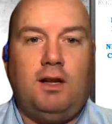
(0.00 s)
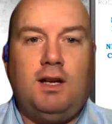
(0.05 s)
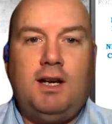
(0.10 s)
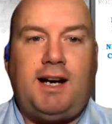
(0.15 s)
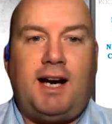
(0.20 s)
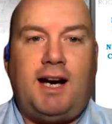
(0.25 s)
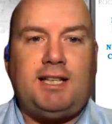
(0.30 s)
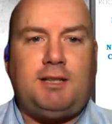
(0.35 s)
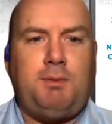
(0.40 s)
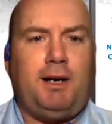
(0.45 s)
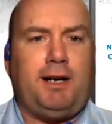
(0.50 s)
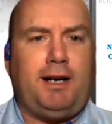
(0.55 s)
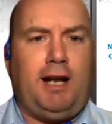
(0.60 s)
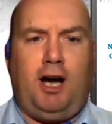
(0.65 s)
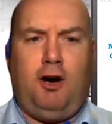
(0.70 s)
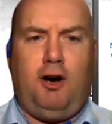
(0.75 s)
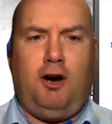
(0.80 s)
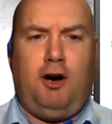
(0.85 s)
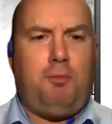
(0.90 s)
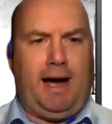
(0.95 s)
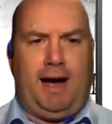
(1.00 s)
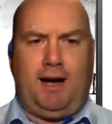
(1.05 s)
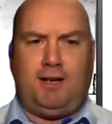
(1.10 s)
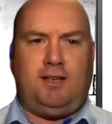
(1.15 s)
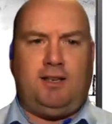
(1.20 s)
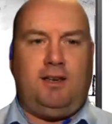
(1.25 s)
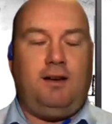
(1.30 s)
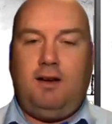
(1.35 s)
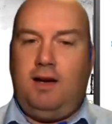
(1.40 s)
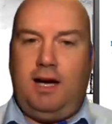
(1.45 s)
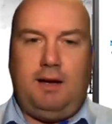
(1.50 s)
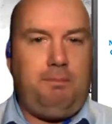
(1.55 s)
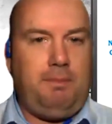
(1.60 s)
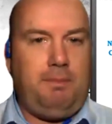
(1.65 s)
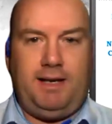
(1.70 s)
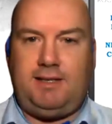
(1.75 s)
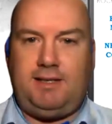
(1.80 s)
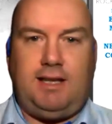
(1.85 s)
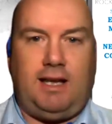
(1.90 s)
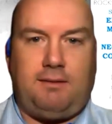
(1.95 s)
The guy's like, no, my house, it
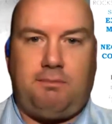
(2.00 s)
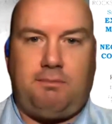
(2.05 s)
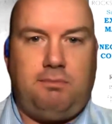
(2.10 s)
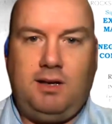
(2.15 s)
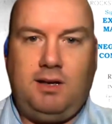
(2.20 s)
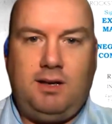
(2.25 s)
means like,